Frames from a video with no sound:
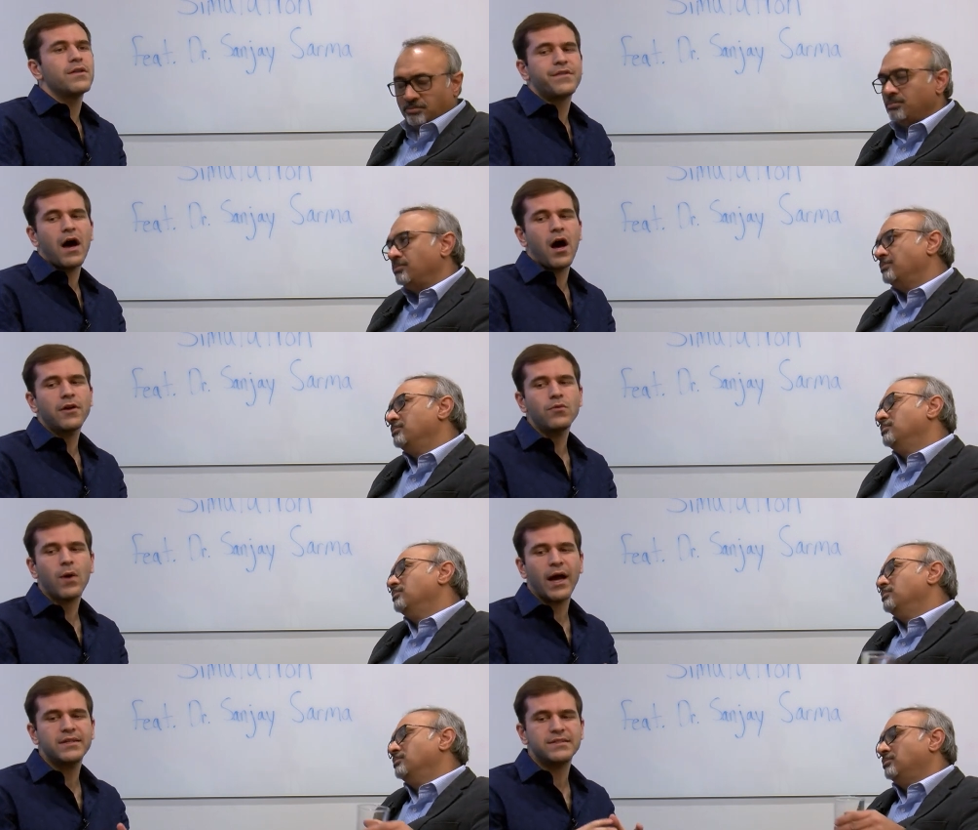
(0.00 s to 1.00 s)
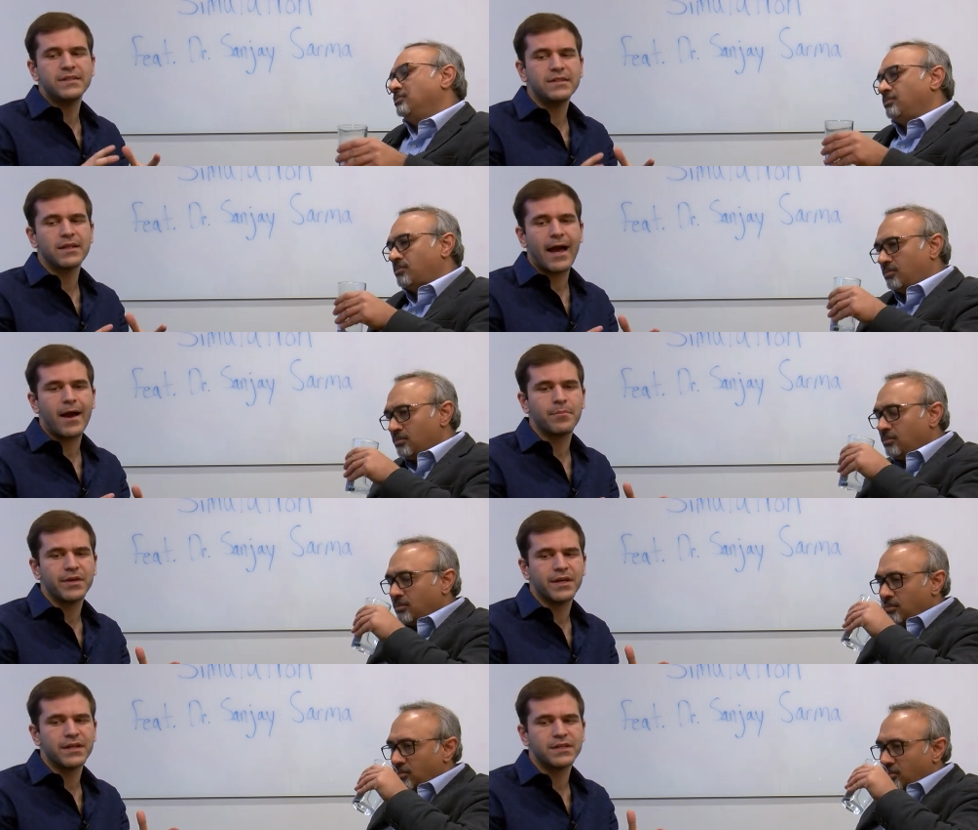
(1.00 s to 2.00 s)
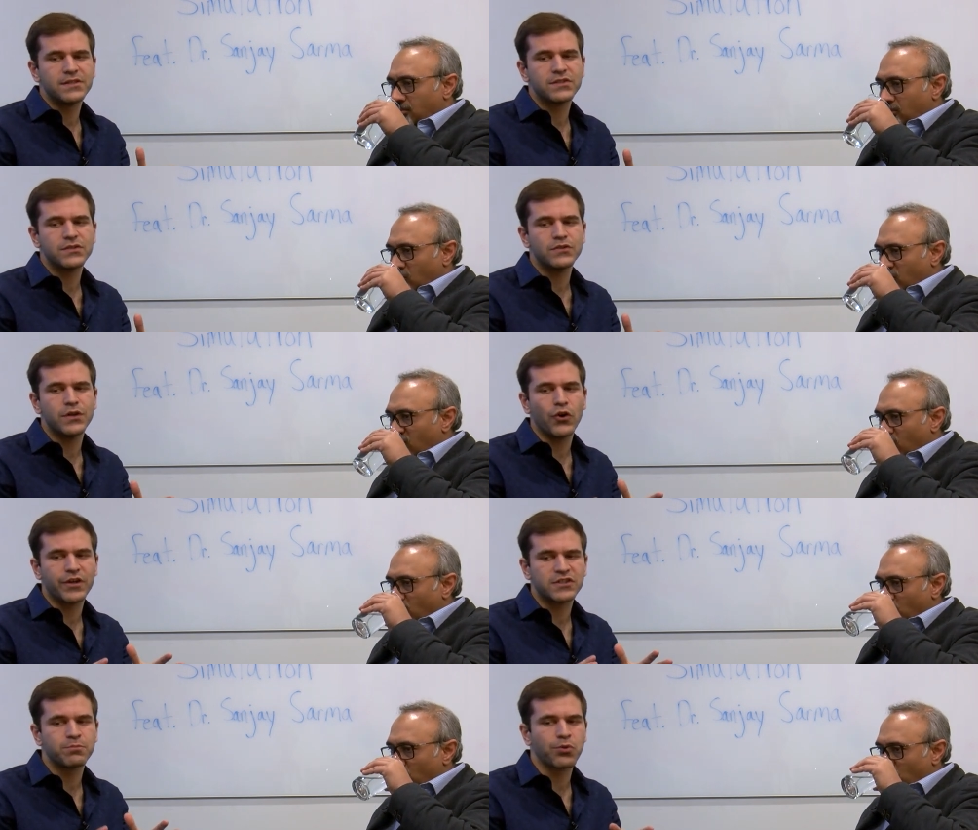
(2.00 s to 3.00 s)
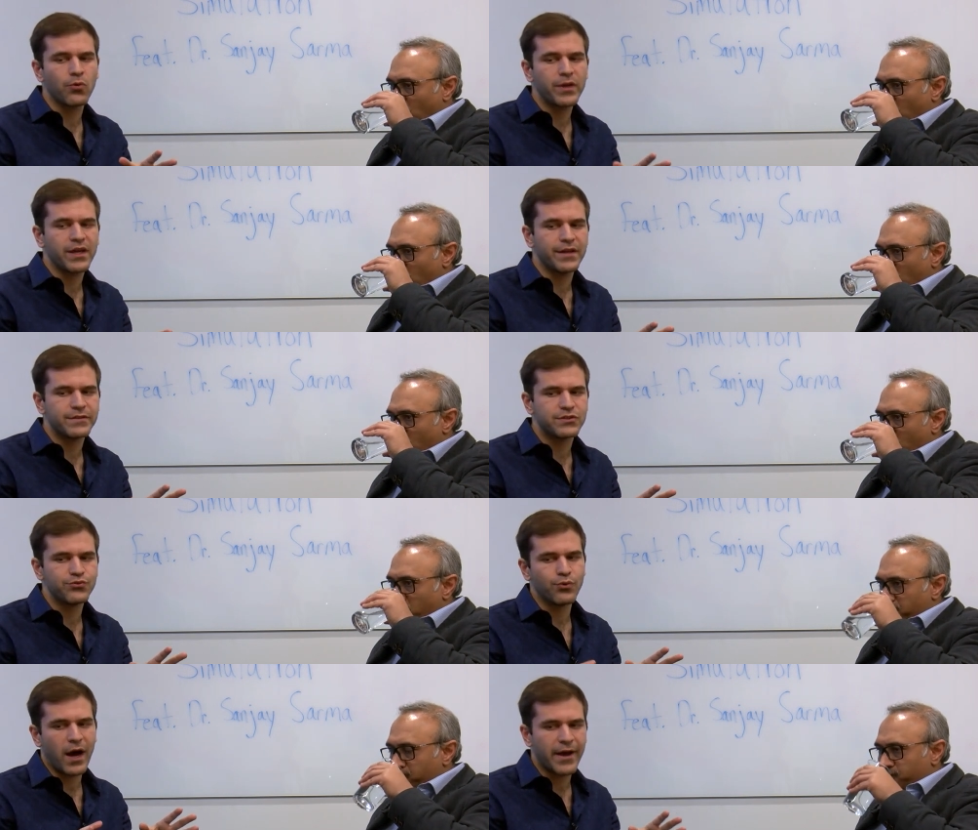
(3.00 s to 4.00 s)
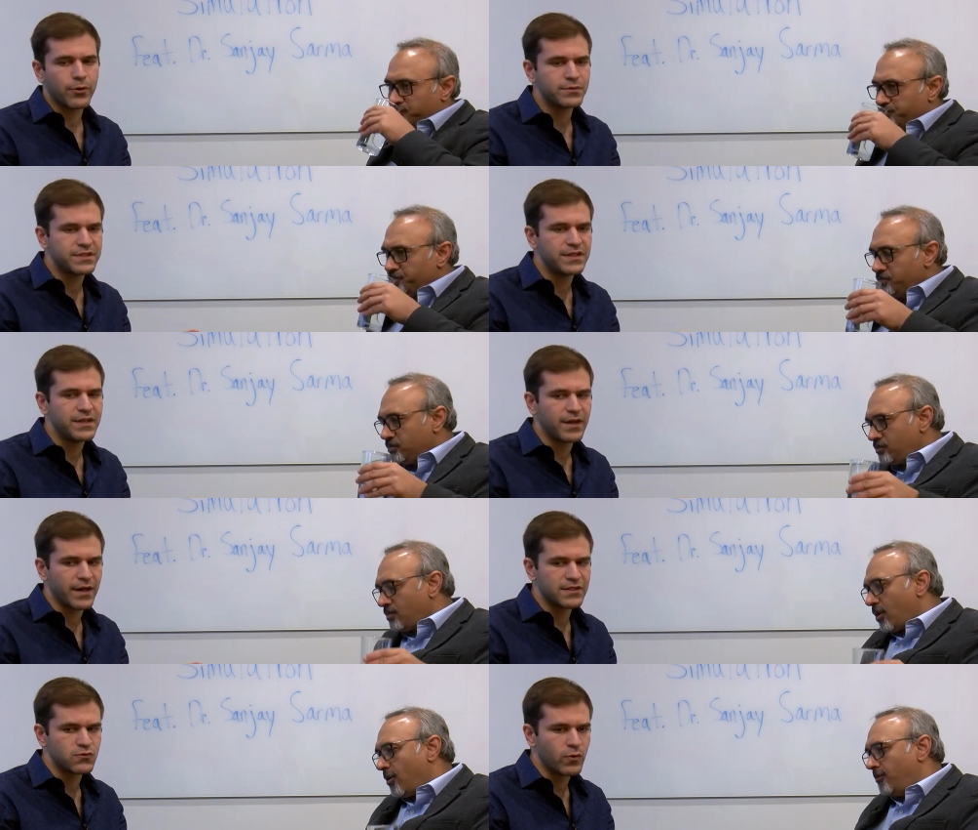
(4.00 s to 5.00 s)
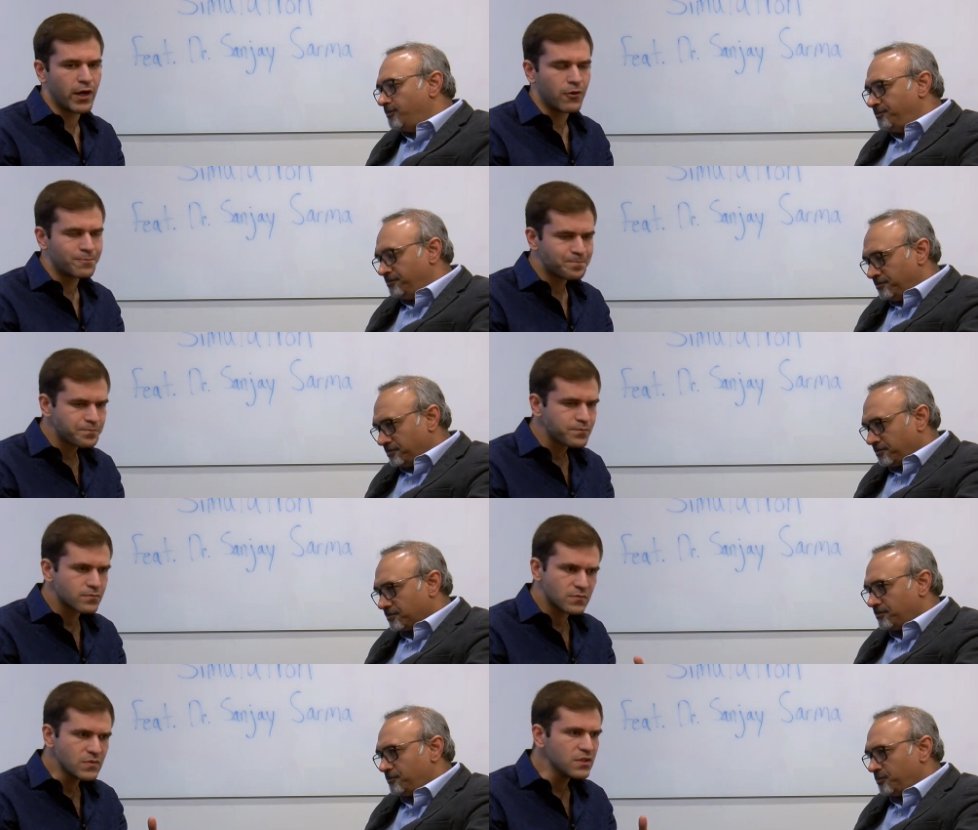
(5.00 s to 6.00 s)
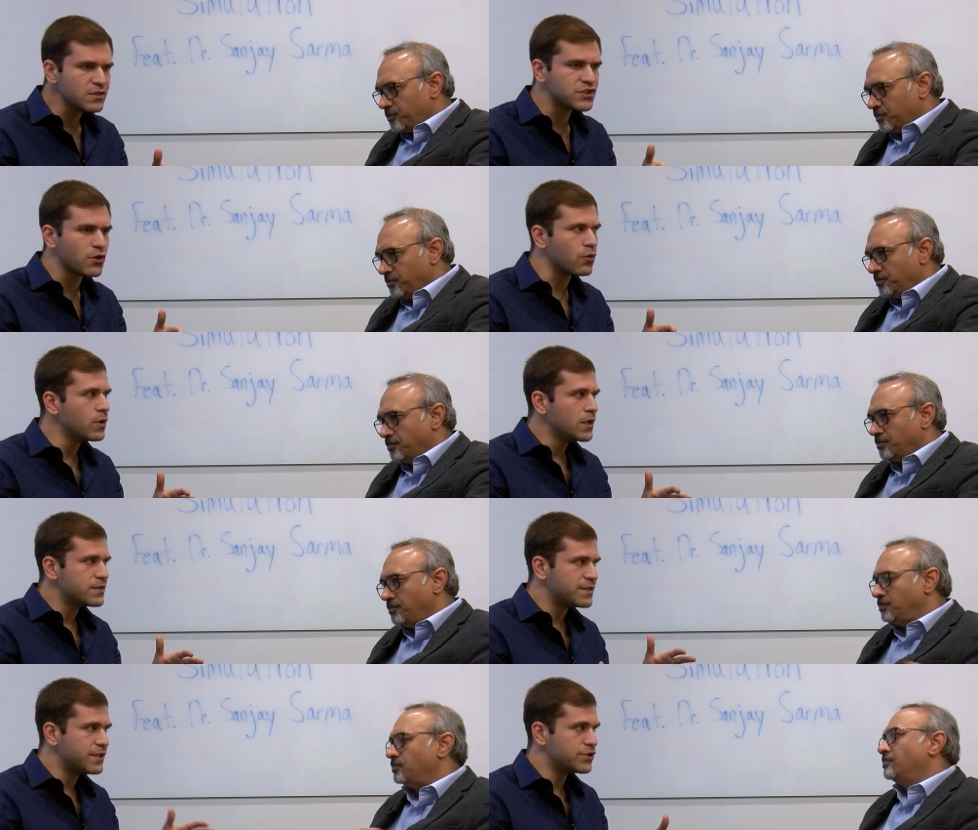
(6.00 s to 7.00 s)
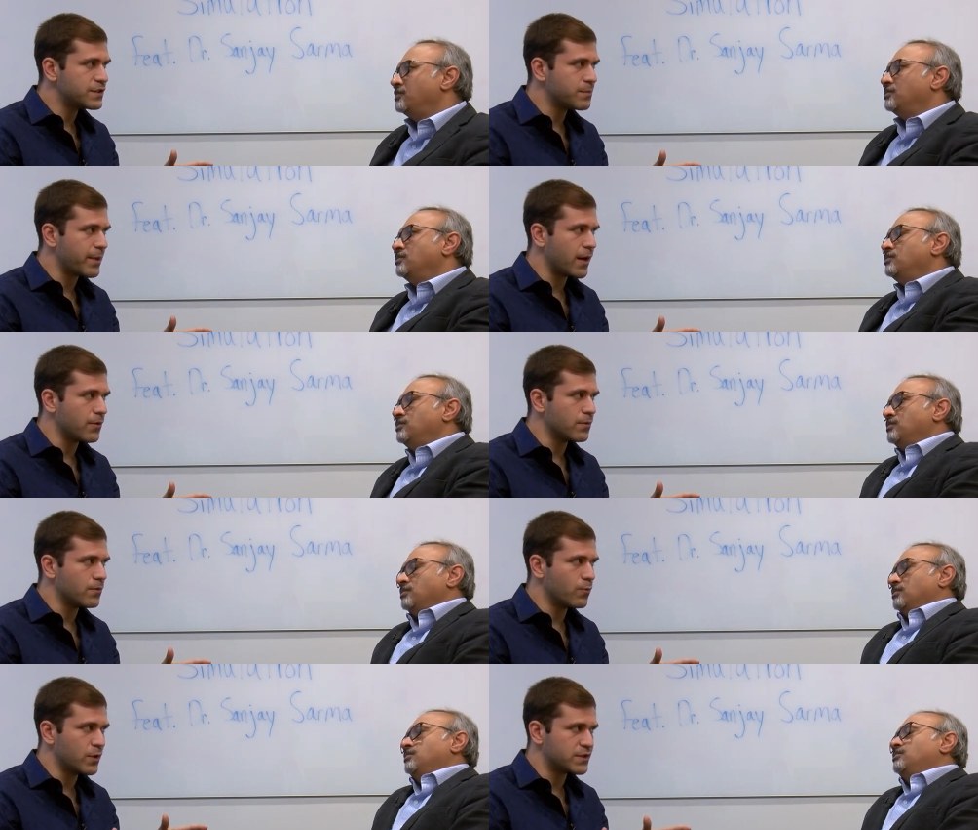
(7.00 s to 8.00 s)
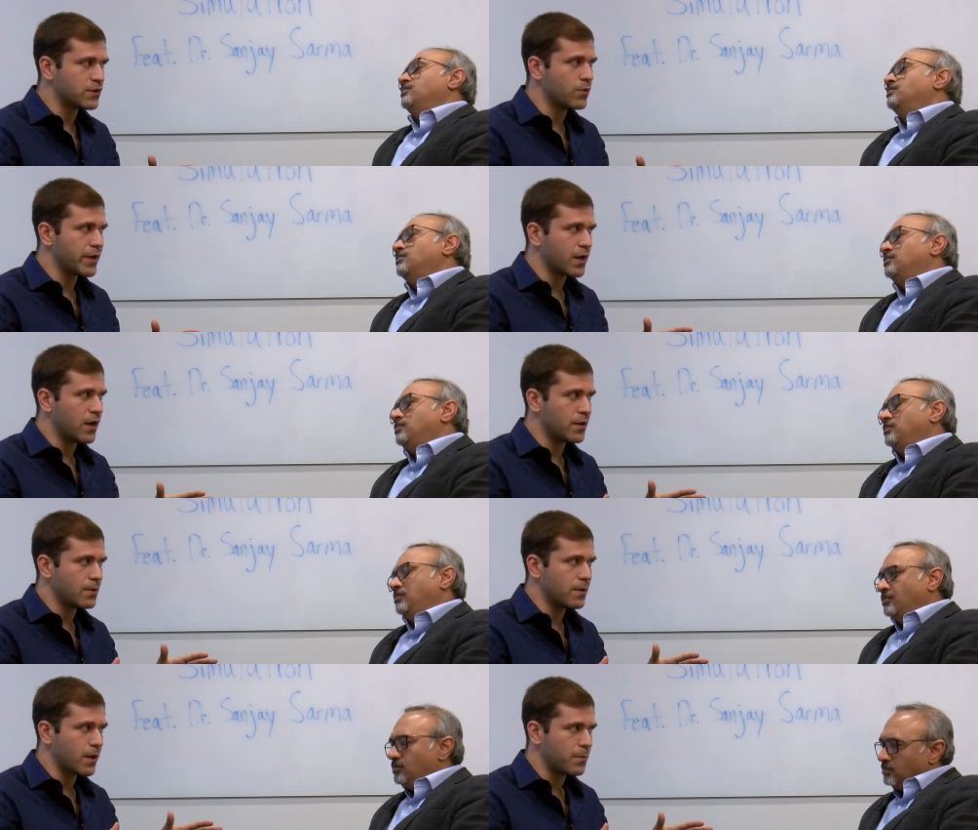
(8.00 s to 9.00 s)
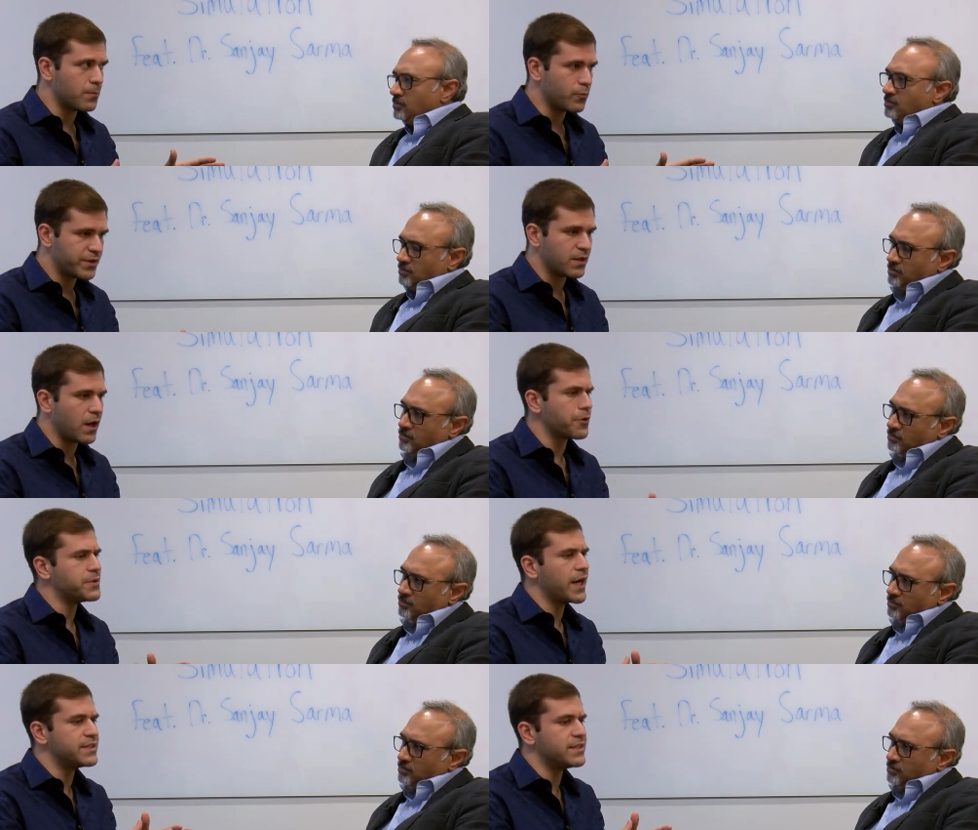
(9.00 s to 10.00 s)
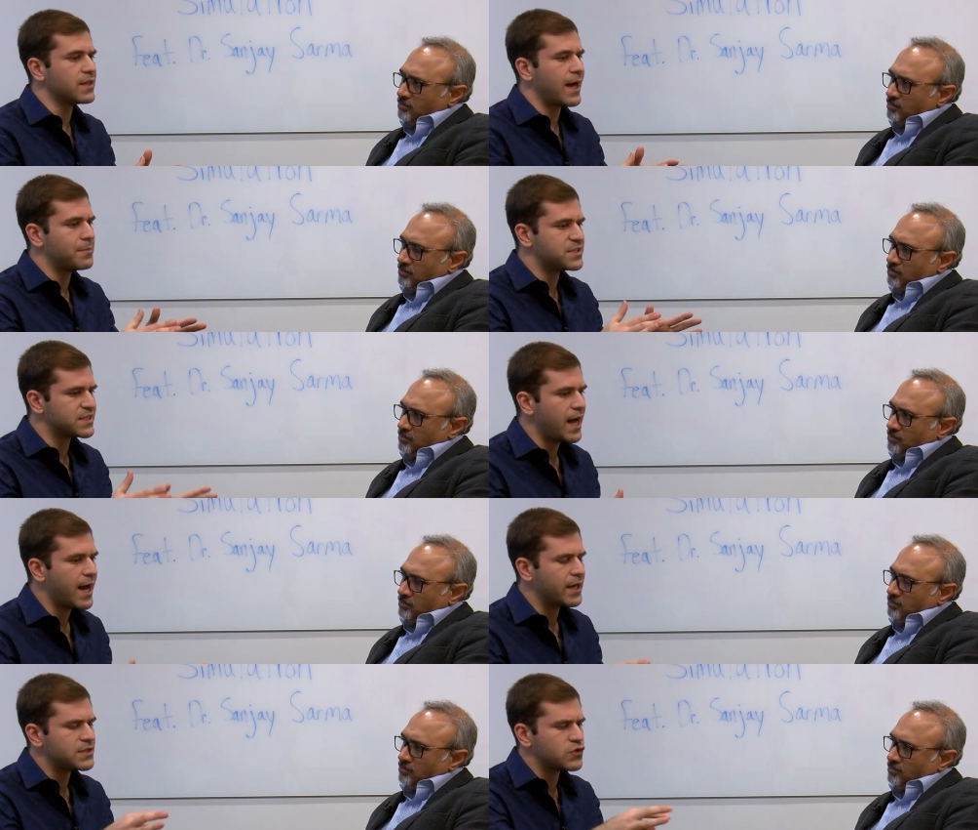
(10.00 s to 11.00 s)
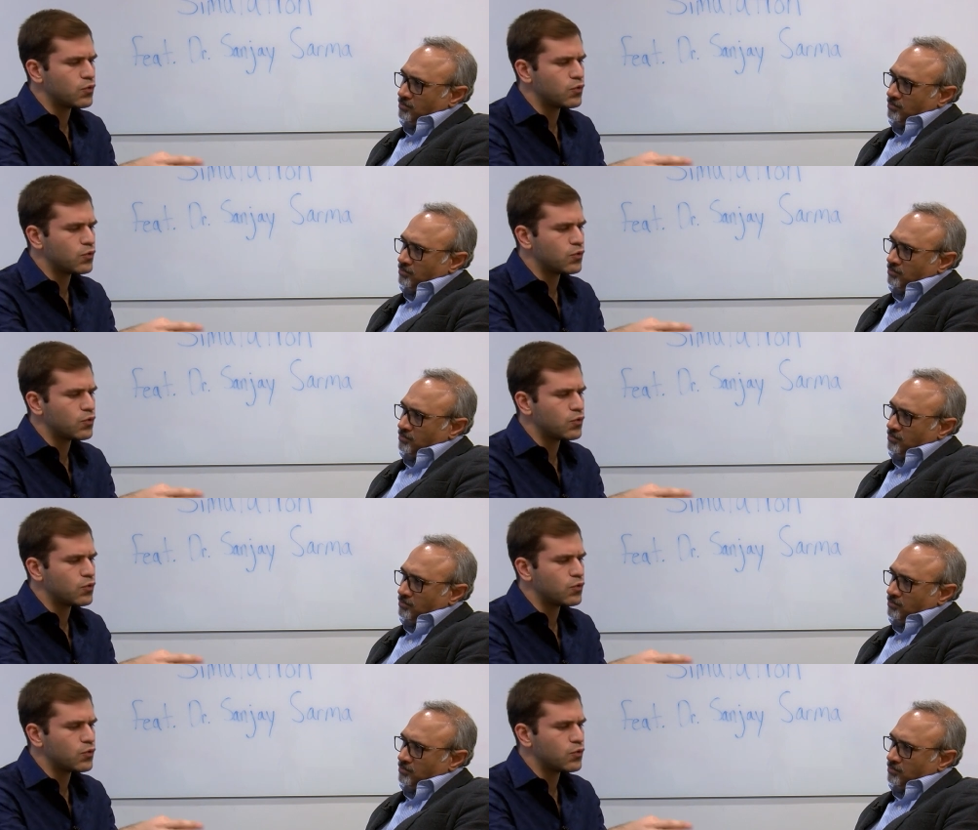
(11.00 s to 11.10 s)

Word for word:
Speaker 1: the Auto ID Lab is exploding into IoT as well. So teach us about what's going on with the Auto ID Lab size,